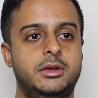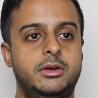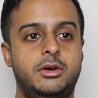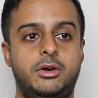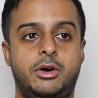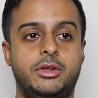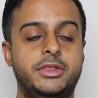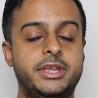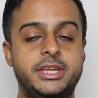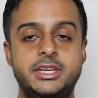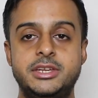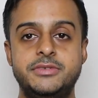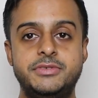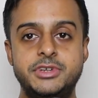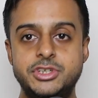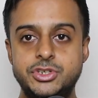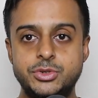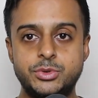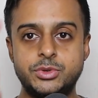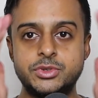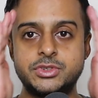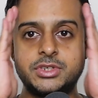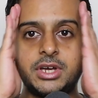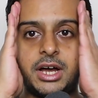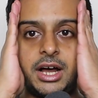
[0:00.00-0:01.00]
all the
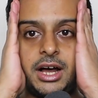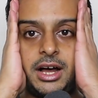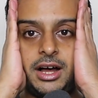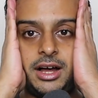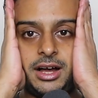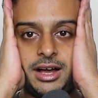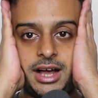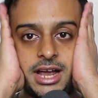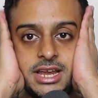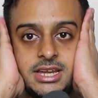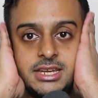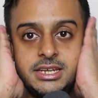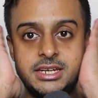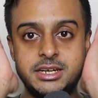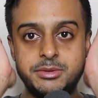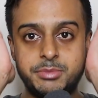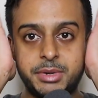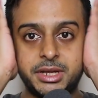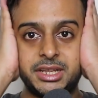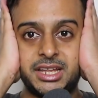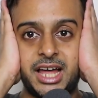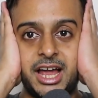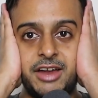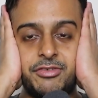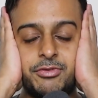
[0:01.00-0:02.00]
individuals I need in my
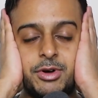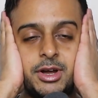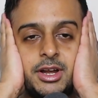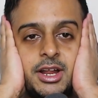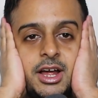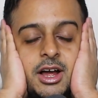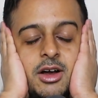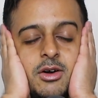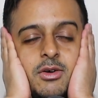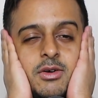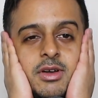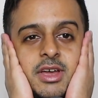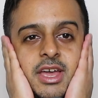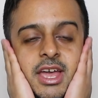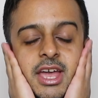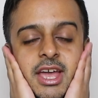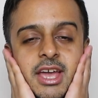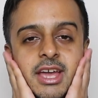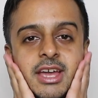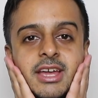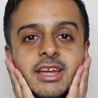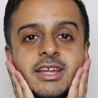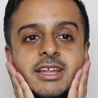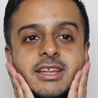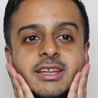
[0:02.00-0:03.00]
life right now,
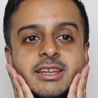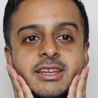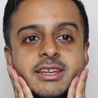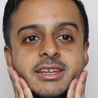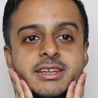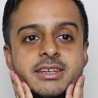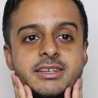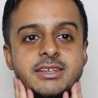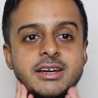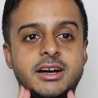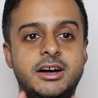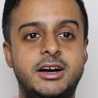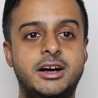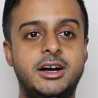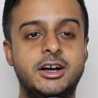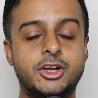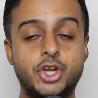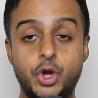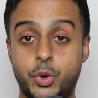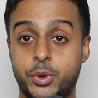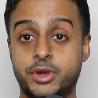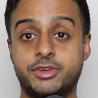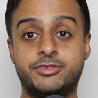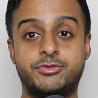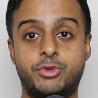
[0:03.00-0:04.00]
and
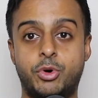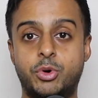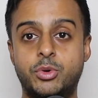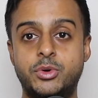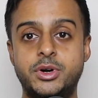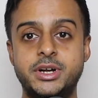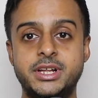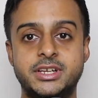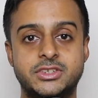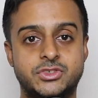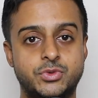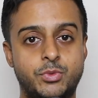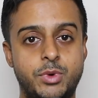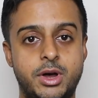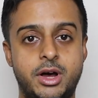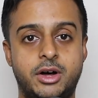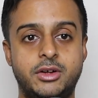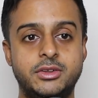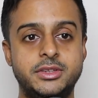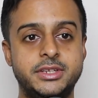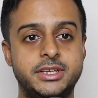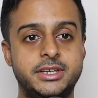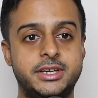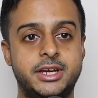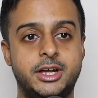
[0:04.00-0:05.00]
going forward as
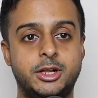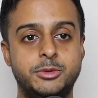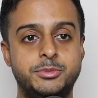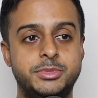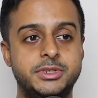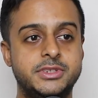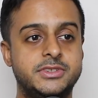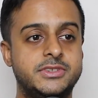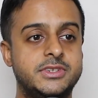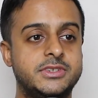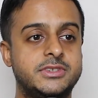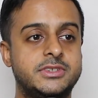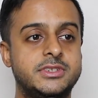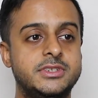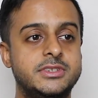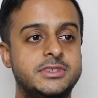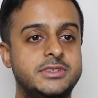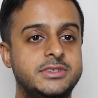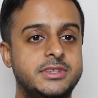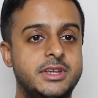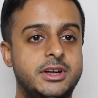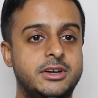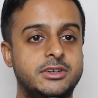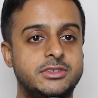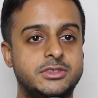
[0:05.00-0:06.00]
well. The help and assistance
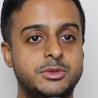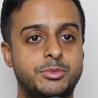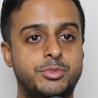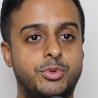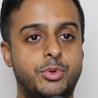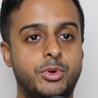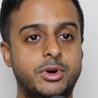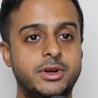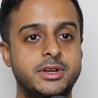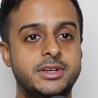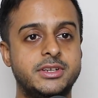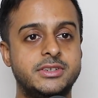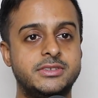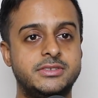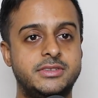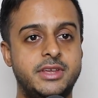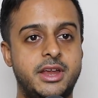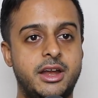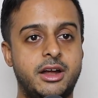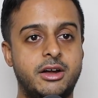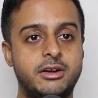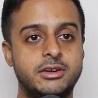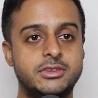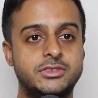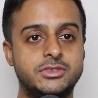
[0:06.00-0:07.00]
that are support is
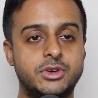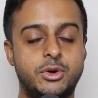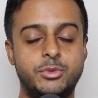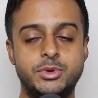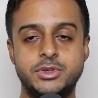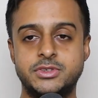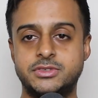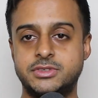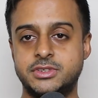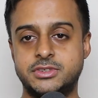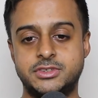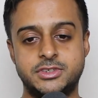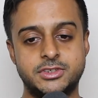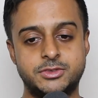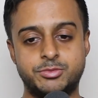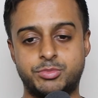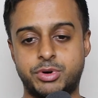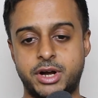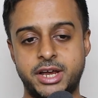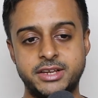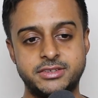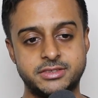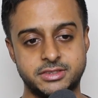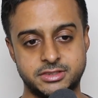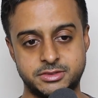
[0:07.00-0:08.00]
there. It's just
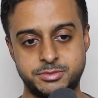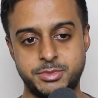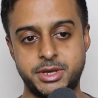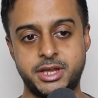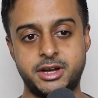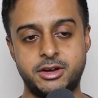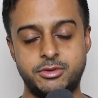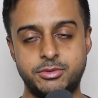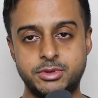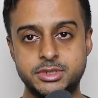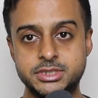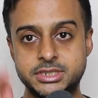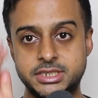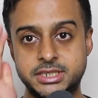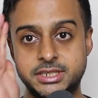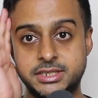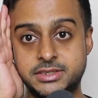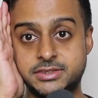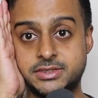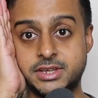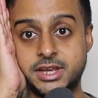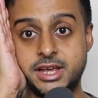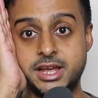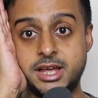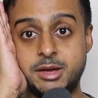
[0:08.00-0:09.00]
priceless, man. It really
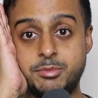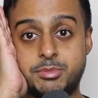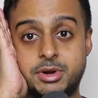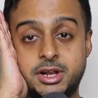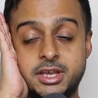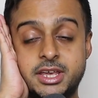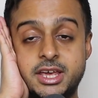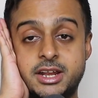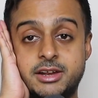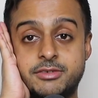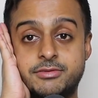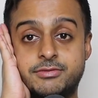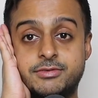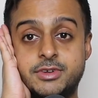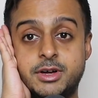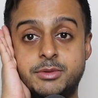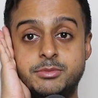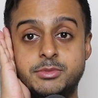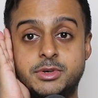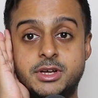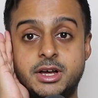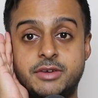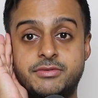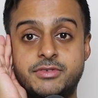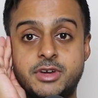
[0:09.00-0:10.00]
is. But again, I've
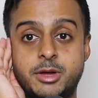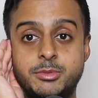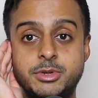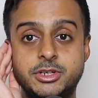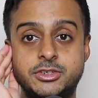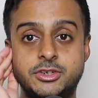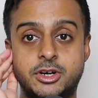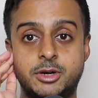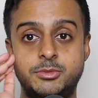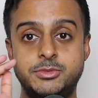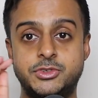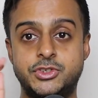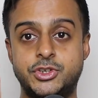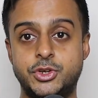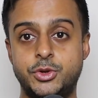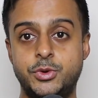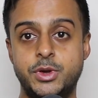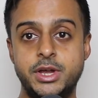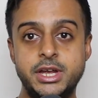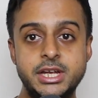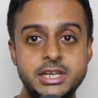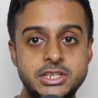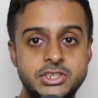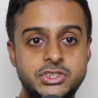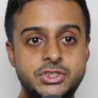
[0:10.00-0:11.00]
come to terms to
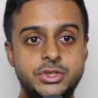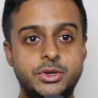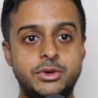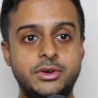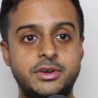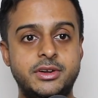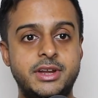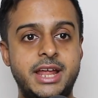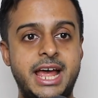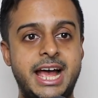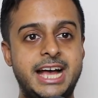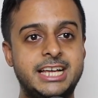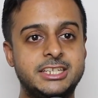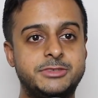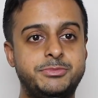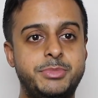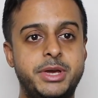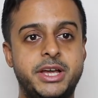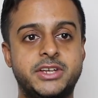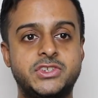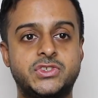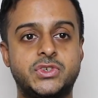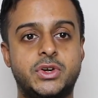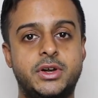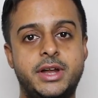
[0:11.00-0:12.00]
certain
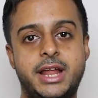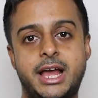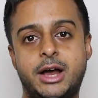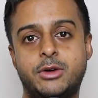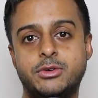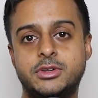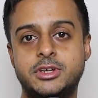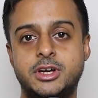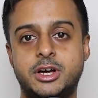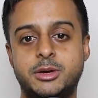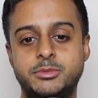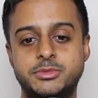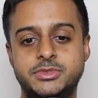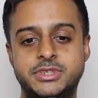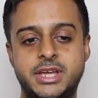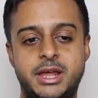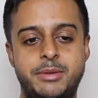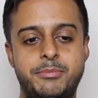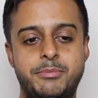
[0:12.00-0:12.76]
aspects, certain outcomes that